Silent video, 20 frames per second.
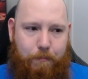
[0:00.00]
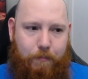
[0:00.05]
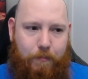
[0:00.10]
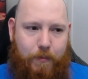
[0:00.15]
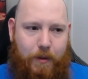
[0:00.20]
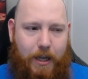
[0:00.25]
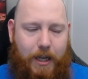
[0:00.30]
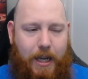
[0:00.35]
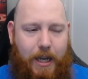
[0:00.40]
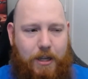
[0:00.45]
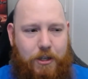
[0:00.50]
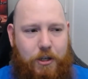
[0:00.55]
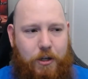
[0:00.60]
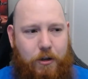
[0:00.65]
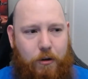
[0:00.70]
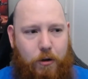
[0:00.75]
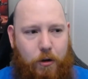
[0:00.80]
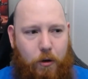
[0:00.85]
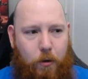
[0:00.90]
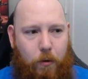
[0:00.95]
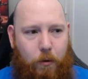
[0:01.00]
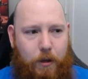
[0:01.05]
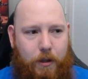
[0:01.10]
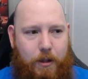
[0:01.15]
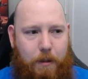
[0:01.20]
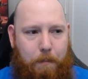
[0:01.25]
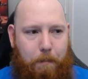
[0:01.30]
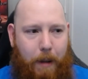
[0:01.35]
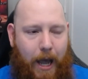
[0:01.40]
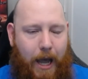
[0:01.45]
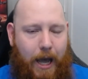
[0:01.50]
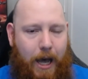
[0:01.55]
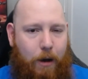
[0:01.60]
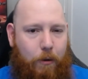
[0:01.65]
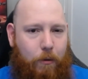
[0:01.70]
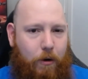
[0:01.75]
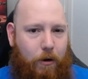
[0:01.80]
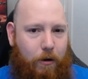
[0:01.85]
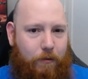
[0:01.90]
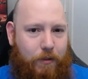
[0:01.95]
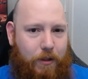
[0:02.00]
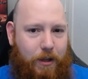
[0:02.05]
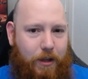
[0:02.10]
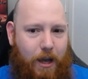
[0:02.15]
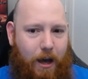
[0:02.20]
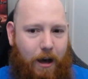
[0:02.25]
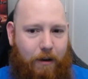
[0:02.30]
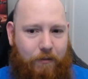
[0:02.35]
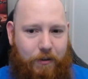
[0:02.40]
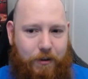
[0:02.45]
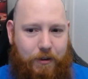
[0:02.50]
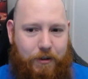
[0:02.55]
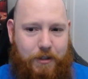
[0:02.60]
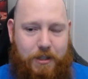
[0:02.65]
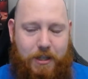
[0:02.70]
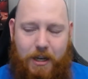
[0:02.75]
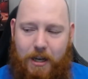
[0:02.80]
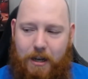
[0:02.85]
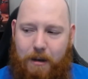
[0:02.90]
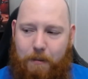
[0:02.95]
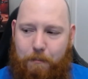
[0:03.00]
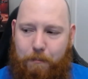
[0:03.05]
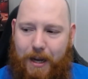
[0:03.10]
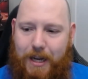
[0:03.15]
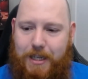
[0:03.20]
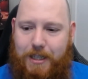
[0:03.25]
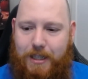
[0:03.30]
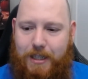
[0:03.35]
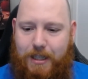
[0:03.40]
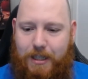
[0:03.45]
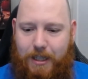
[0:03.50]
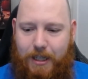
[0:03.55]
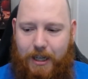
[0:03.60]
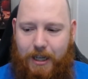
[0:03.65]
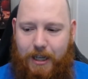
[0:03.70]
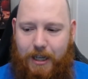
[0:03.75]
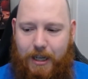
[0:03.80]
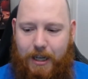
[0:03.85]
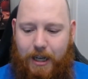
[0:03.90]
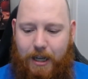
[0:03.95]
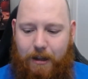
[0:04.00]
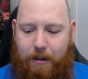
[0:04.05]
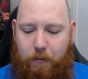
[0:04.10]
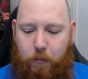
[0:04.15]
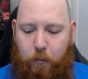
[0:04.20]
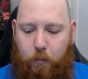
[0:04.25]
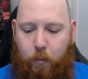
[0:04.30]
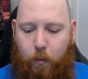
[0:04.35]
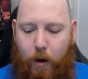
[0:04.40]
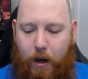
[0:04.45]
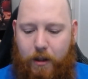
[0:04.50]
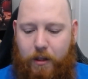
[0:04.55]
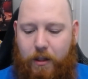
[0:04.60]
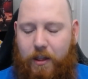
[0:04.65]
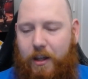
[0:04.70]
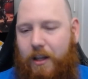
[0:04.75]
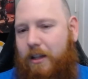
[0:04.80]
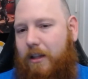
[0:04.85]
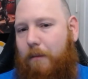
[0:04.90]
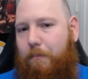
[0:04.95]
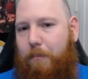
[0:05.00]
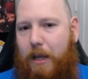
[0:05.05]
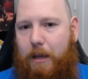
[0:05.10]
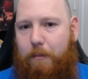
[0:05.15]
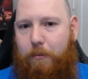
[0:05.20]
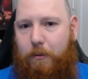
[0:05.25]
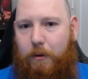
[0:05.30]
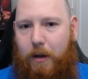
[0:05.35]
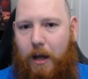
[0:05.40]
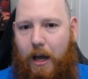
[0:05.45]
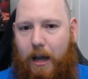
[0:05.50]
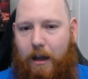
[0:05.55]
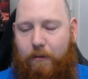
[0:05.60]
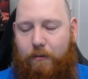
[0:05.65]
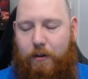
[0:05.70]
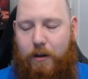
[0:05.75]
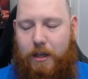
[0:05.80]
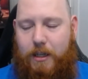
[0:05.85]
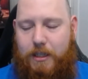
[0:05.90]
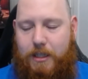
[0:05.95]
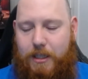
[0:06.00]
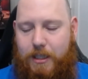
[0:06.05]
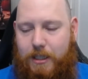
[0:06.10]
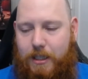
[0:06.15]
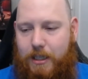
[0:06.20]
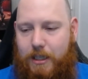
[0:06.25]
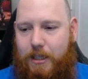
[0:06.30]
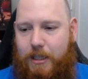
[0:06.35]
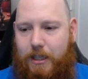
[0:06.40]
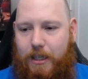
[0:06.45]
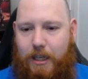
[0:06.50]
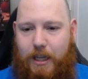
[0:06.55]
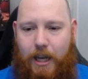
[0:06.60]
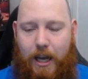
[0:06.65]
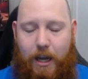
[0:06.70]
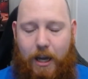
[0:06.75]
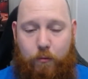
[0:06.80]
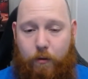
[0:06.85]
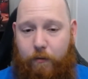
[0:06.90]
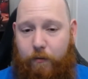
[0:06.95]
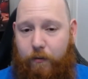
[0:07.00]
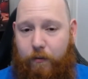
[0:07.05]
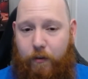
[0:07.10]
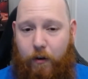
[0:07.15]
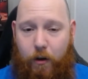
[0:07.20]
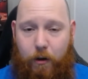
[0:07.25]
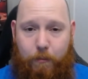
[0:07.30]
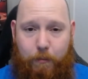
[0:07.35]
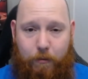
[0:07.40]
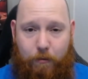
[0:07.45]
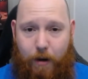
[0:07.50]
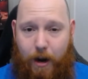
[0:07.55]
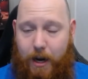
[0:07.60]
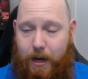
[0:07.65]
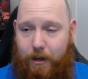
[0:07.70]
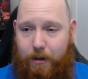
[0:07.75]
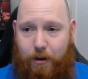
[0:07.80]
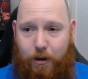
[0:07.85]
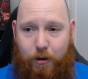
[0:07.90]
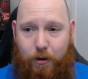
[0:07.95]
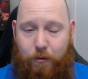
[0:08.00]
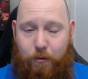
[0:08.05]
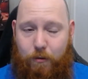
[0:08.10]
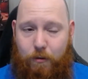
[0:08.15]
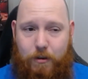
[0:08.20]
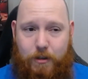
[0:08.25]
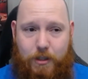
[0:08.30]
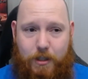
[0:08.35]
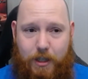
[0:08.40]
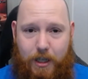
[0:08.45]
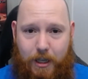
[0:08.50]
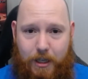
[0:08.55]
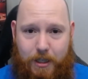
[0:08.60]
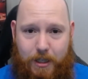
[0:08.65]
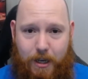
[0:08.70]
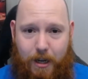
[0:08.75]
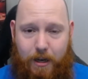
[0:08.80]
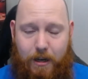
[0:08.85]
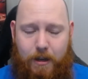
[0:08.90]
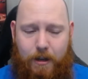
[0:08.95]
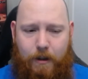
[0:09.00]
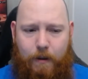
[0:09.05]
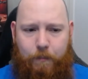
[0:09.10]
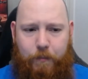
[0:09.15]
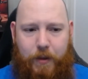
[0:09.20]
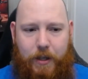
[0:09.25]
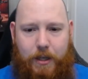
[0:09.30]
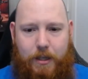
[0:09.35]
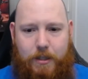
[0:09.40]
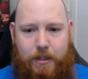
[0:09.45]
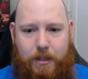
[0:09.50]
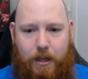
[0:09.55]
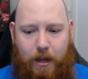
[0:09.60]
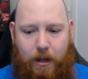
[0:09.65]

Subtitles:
I guess you could call it the power of the covenants. Basically, one thing that people have consistently and reverberated across the internet is